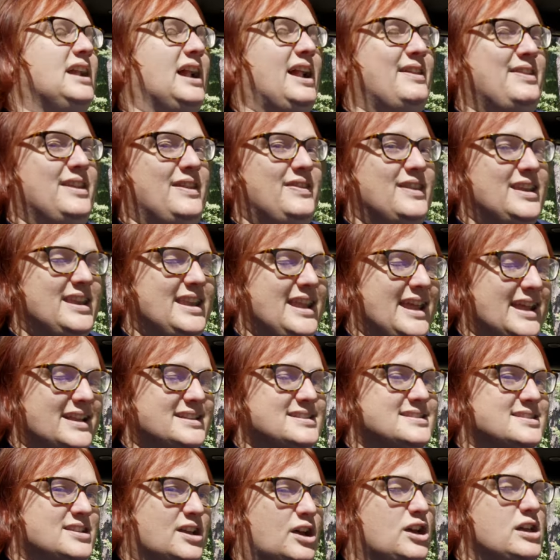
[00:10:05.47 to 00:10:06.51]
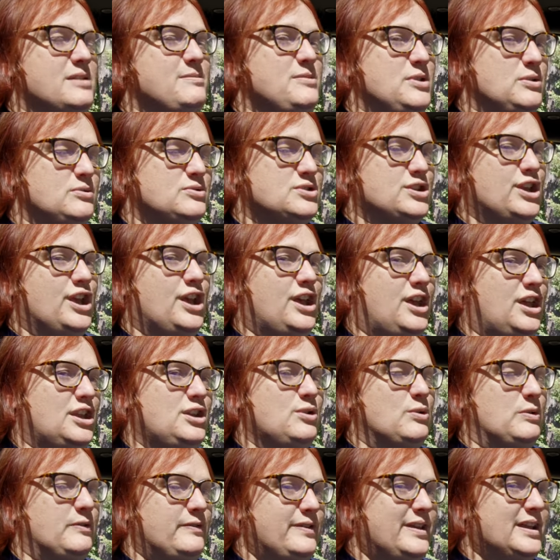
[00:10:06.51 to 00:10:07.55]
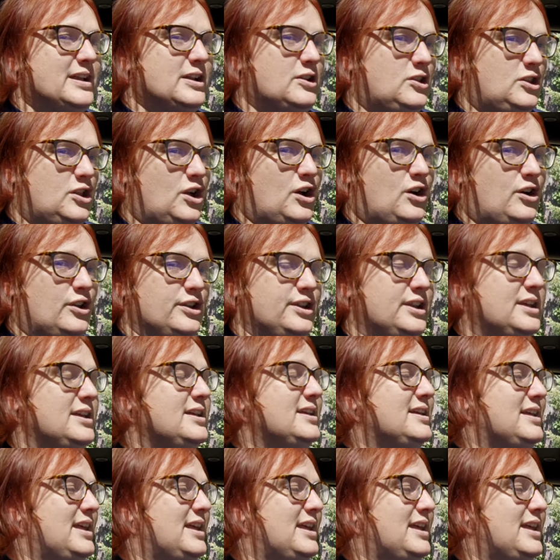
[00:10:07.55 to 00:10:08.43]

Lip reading: and then the next time you turn your vehicle on,